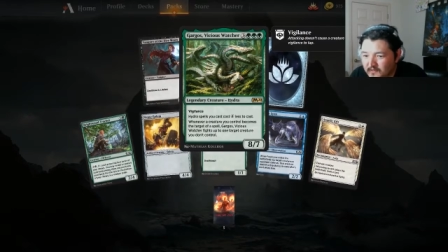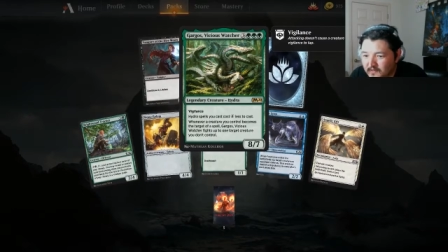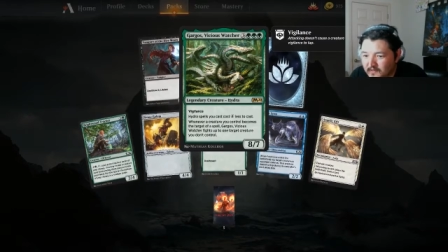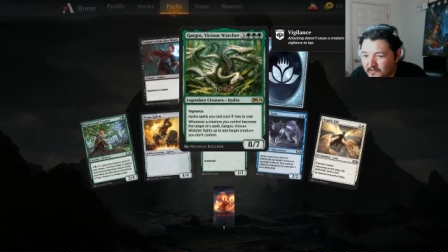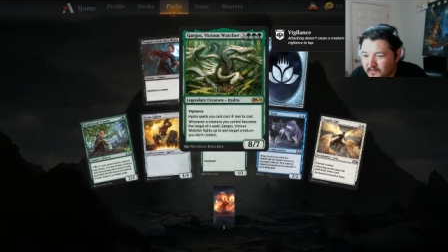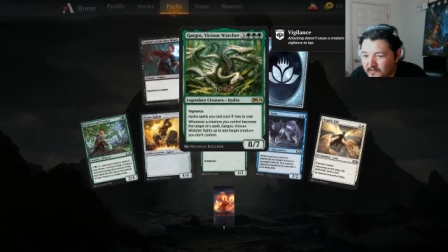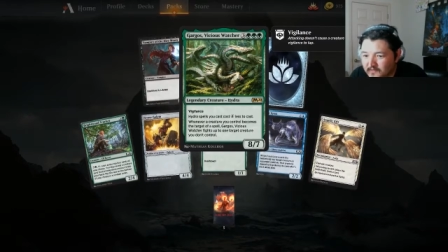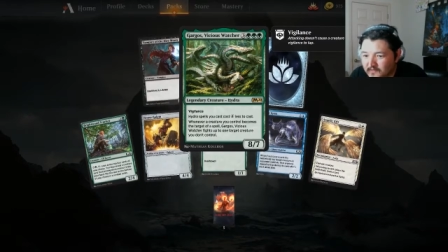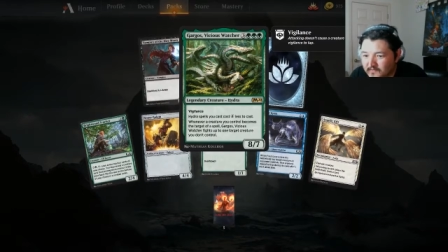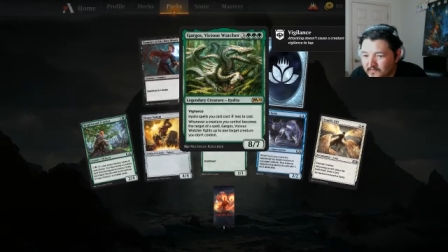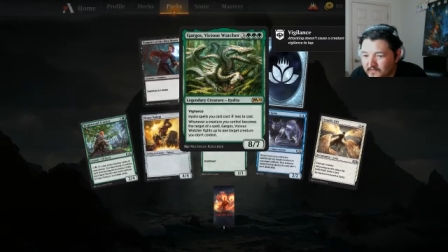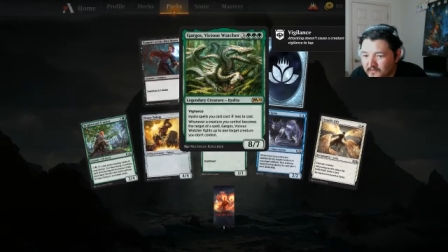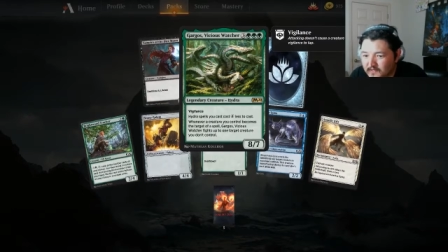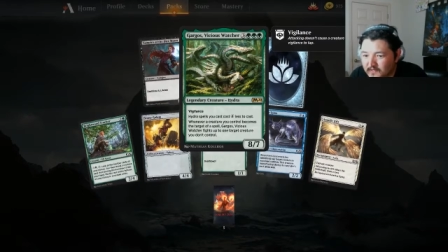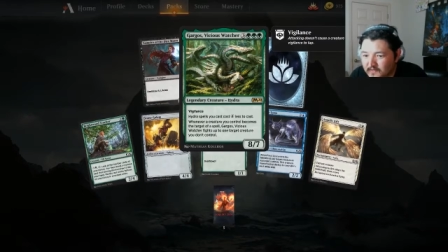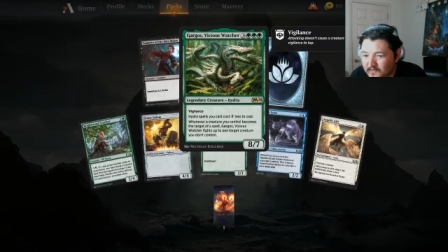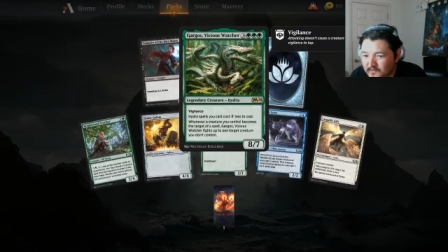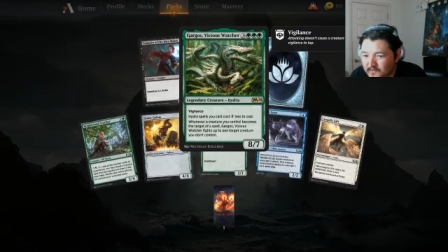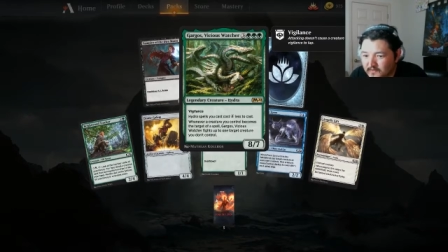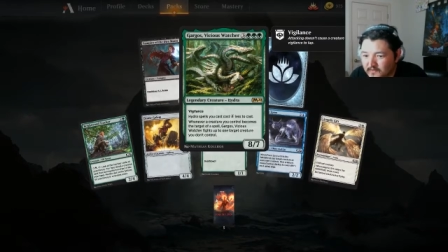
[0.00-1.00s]
Gargos
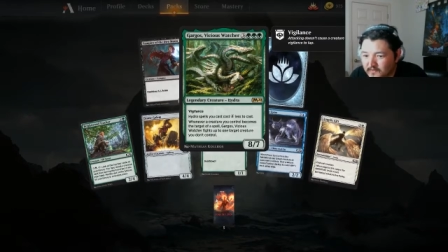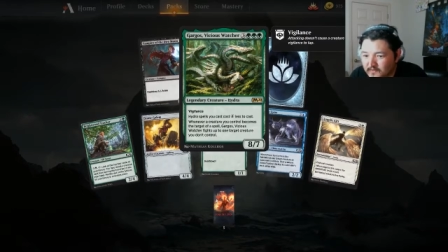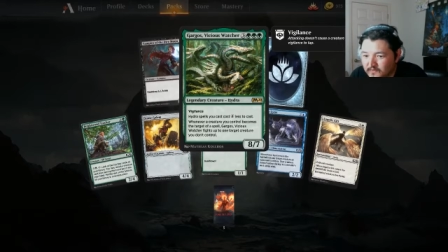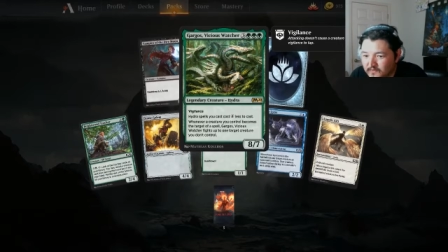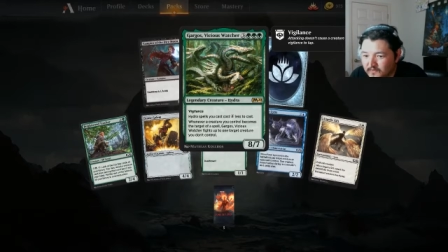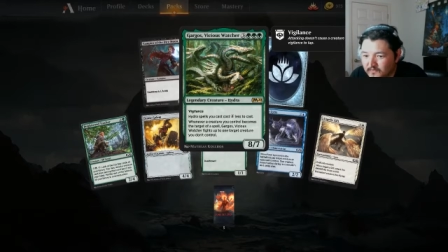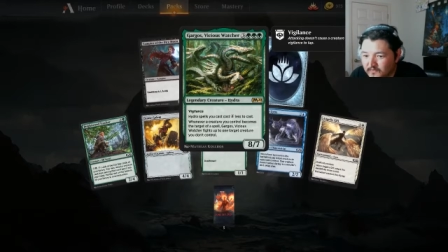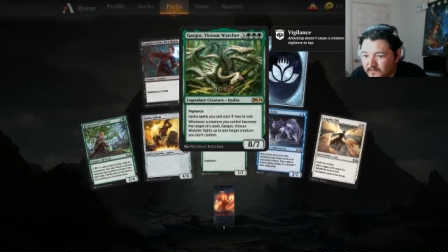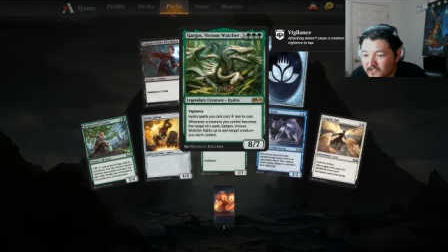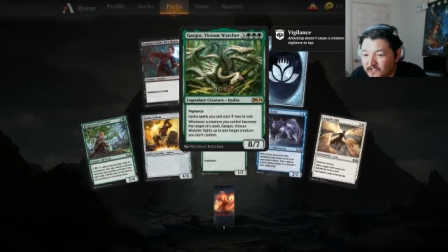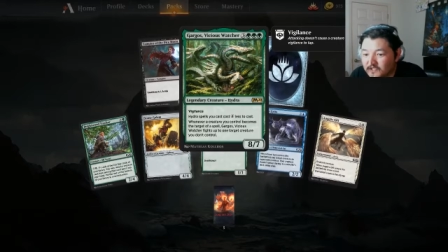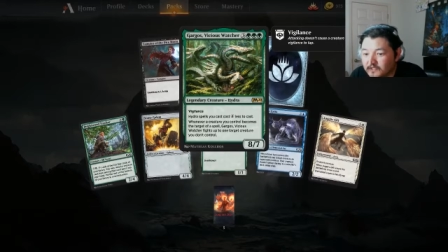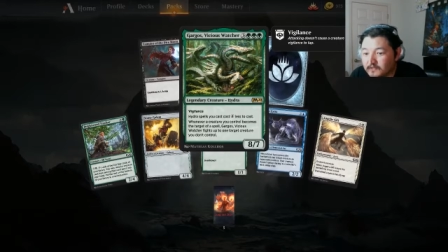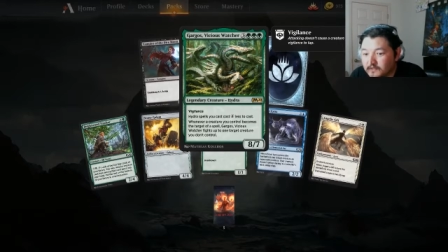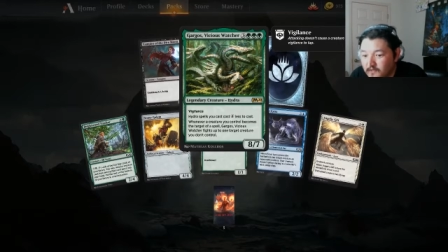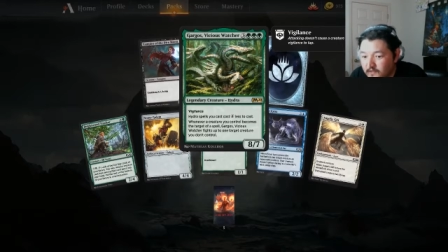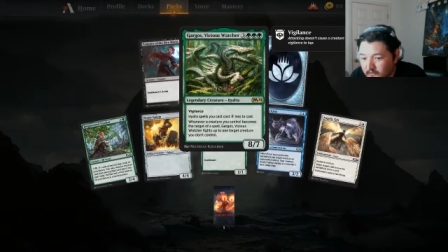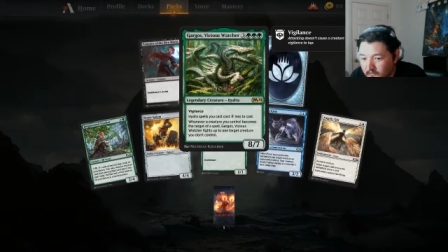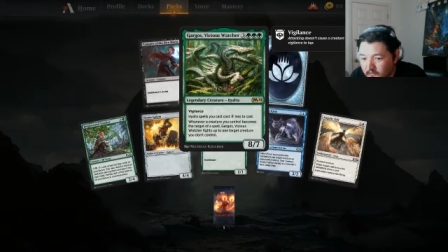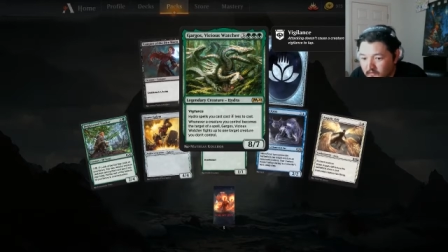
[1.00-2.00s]

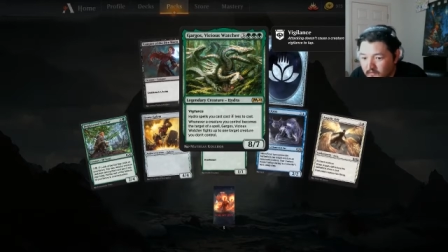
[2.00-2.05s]
Vicious